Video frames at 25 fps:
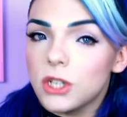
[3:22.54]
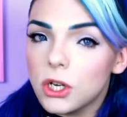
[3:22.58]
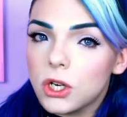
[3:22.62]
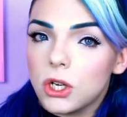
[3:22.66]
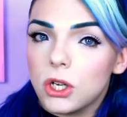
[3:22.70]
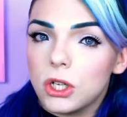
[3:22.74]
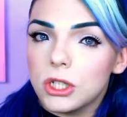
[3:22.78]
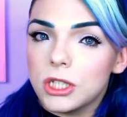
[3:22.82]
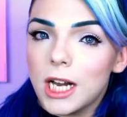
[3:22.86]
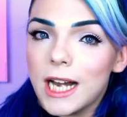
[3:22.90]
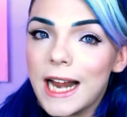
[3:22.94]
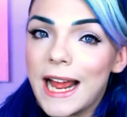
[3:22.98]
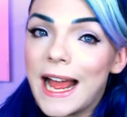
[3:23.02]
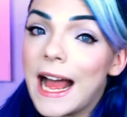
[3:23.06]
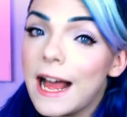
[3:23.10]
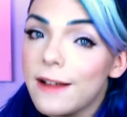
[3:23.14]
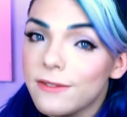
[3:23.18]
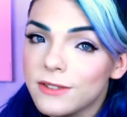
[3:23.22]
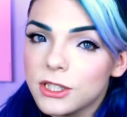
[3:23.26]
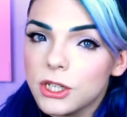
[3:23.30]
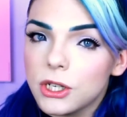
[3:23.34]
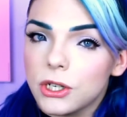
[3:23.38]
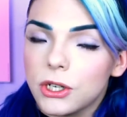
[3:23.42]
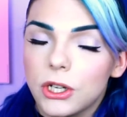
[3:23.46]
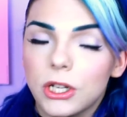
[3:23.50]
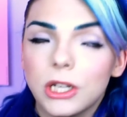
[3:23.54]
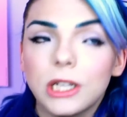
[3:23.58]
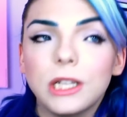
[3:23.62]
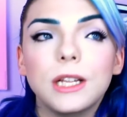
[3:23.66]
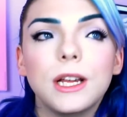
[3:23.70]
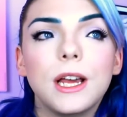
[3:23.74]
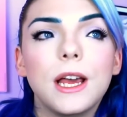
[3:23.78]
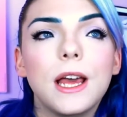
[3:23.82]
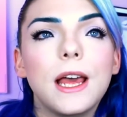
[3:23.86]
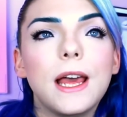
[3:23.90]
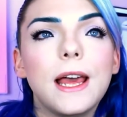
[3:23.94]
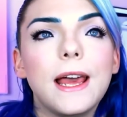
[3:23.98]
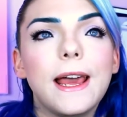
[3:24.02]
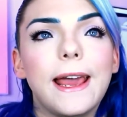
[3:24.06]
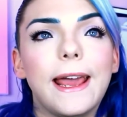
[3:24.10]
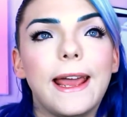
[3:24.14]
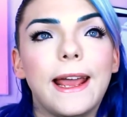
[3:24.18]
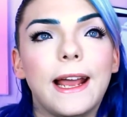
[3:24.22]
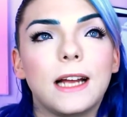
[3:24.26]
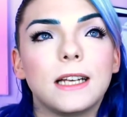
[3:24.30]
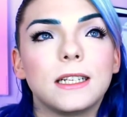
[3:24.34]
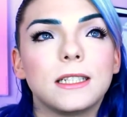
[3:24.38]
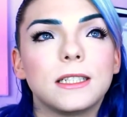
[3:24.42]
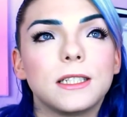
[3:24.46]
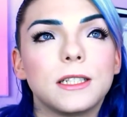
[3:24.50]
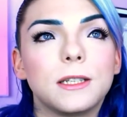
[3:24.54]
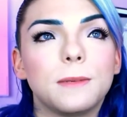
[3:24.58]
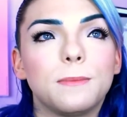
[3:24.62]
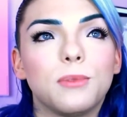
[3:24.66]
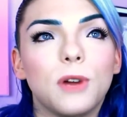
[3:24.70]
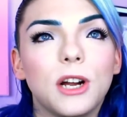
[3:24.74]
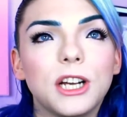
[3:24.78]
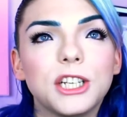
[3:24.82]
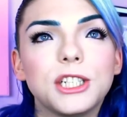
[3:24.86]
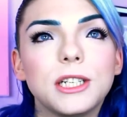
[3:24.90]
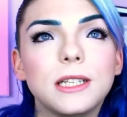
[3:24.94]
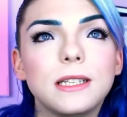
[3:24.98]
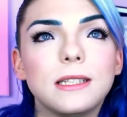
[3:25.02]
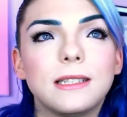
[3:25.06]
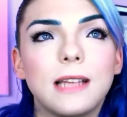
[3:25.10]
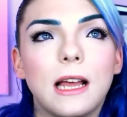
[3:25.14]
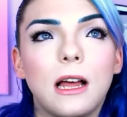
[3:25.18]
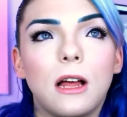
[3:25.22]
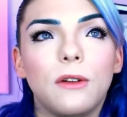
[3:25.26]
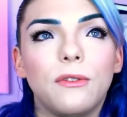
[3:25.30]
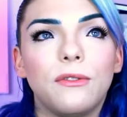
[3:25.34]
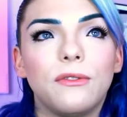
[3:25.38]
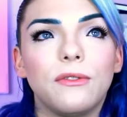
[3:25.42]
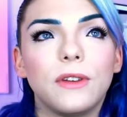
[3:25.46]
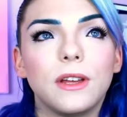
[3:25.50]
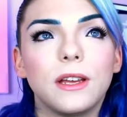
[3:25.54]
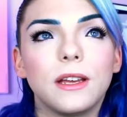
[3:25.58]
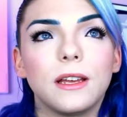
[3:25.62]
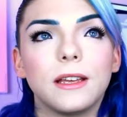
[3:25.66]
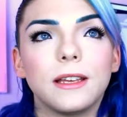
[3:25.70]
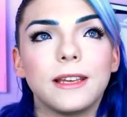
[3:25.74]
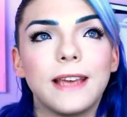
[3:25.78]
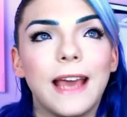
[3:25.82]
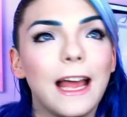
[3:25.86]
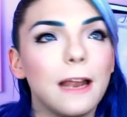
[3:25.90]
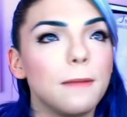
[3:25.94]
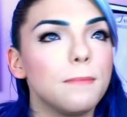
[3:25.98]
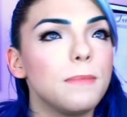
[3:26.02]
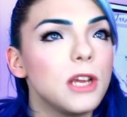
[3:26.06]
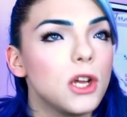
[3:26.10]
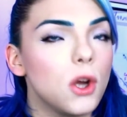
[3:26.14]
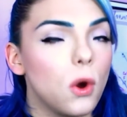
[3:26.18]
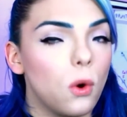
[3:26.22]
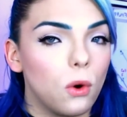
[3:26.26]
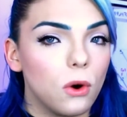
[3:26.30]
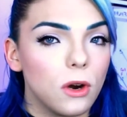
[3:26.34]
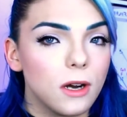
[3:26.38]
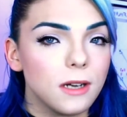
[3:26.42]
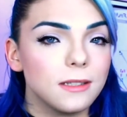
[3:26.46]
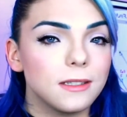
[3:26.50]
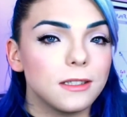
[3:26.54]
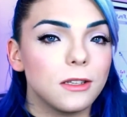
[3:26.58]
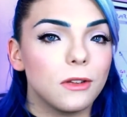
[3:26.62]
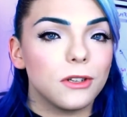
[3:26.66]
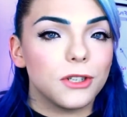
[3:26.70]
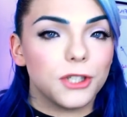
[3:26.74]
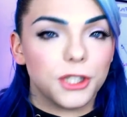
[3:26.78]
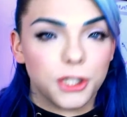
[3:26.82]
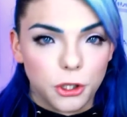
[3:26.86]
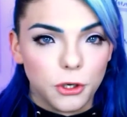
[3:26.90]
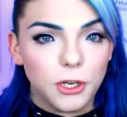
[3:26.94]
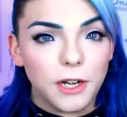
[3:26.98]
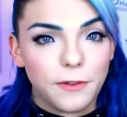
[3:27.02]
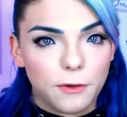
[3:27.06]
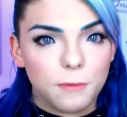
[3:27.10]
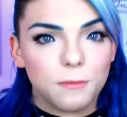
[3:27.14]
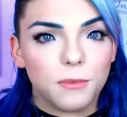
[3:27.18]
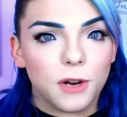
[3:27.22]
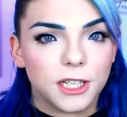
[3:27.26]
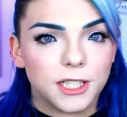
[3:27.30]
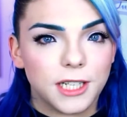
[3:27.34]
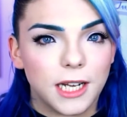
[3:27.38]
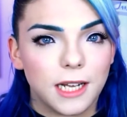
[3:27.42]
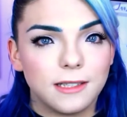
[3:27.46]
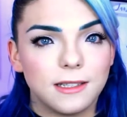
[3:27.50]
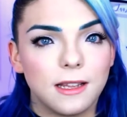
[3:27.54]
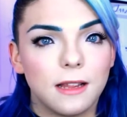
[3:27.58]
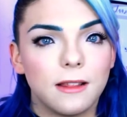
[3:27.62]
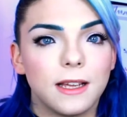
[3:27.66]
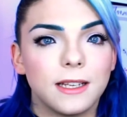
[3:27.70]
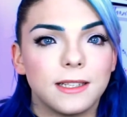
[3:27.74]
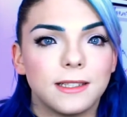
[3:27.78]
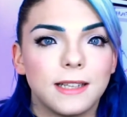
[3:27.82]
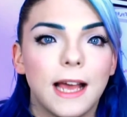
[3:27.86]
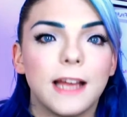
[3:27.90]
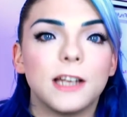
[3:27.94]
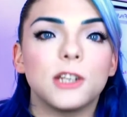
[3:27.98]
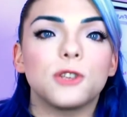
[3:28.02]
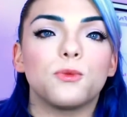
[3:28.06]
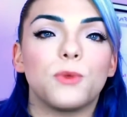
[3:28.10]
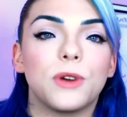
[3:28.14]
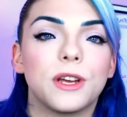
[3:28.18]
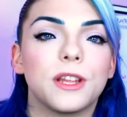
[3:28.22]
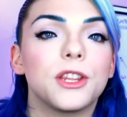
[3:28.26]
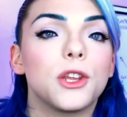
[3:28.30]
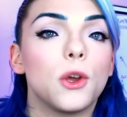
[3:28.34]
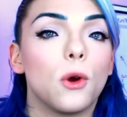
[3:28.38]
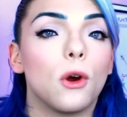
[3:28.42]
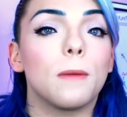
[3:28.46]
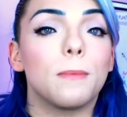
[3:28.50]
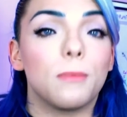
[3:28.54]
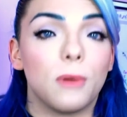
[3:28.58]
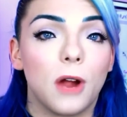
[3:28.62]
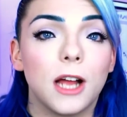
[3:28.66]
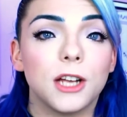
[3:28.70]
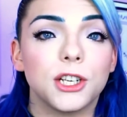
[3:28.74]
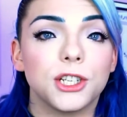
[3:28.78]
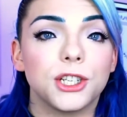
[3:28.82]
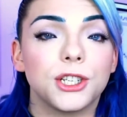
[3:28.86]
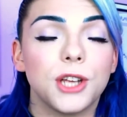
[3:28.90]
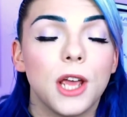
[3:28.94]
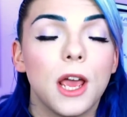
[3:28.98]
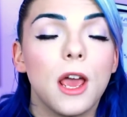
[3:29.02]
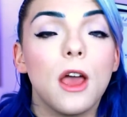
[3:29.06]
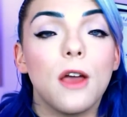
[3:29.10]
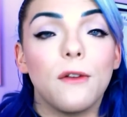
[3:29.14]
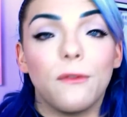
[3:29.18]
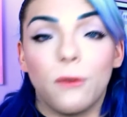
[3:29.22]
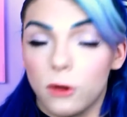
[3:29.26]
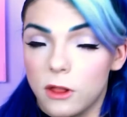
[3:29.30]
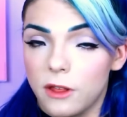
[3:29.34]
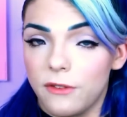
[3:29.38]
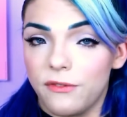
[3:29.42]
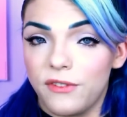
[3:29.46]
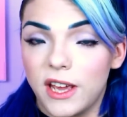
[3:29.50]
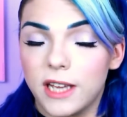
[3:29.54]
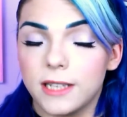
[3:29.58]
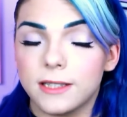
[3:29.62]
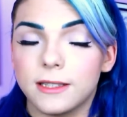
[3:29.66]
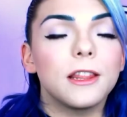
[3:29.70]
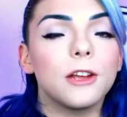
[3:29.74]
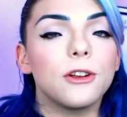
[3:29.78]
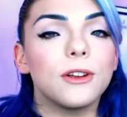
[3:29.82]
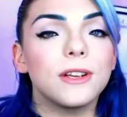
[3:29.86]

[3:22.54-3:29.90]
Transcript: circle, not a half circle, and the brush itself can be coarse, so there's 2 different brush heads that they send with your brush for the face.